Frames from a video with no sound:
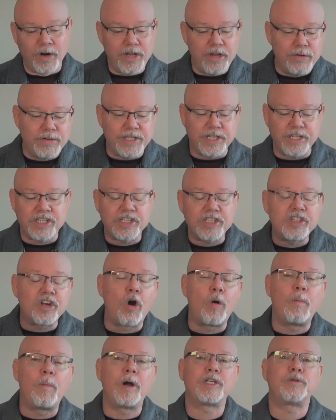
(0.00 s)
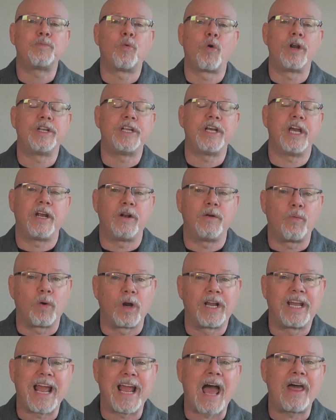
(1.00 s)
using so much more data and
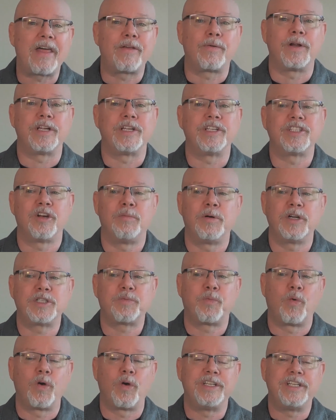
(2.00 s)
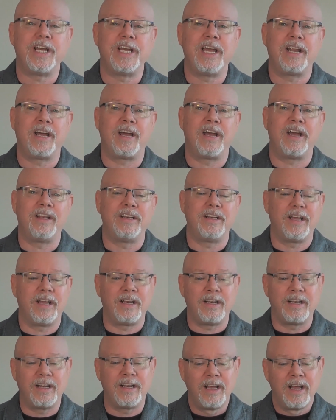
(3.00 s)
we're gathering so much more data.
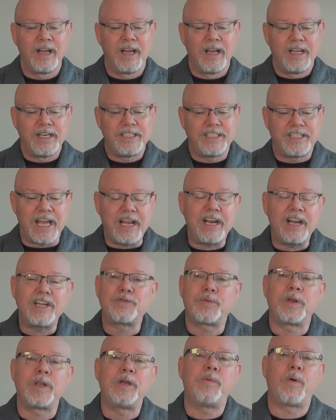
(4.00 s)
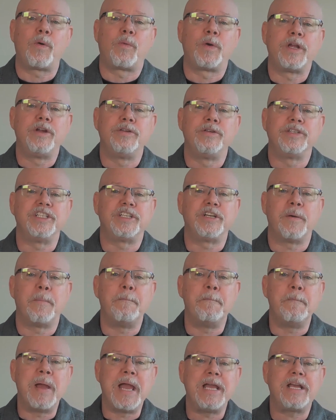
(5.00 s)
And data is really what we're using to
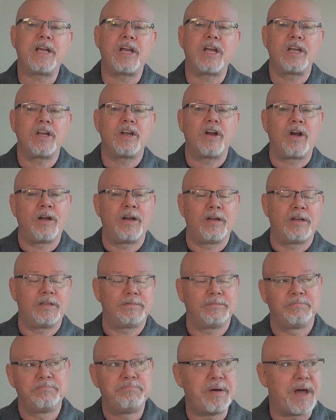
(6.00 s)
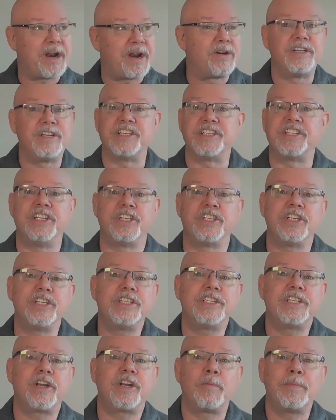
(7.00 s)
make better
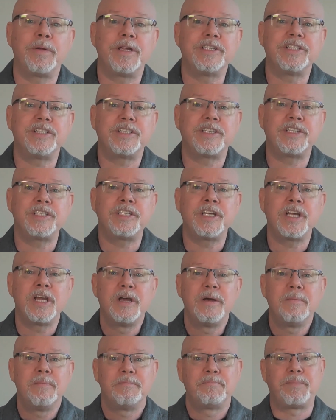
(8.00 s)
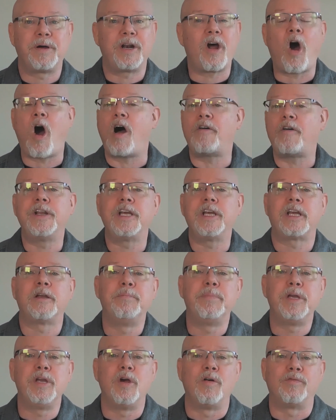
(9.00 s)
decisions in our businesses. But often it
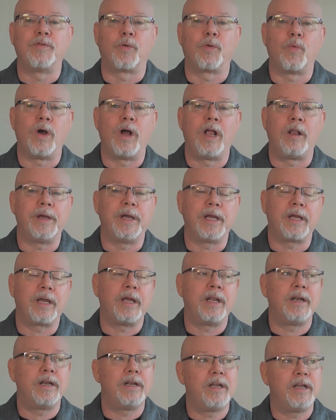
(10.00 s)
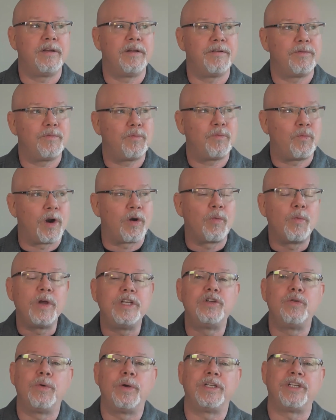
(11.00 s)
can be overwhelming. And what are we
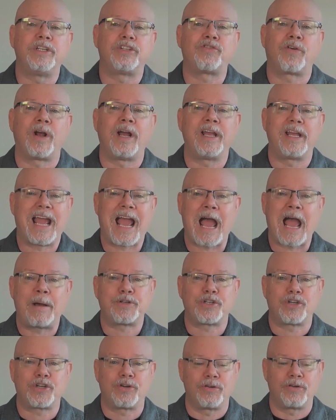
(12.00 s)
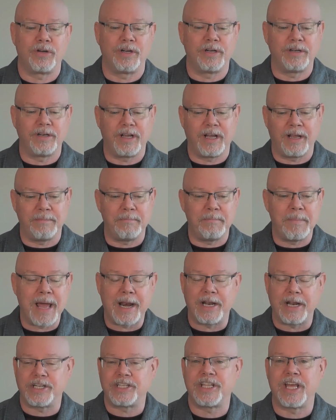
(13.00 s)
doing to try and capture and
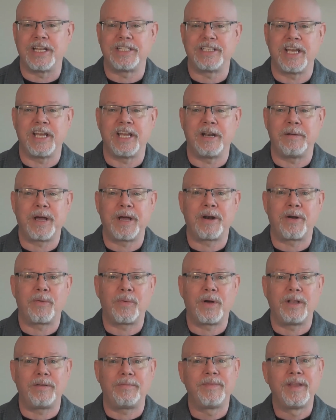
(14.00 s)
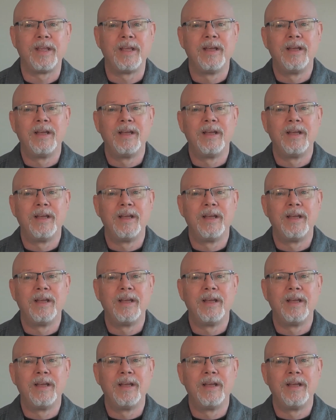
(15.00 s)
manage that data better? Well,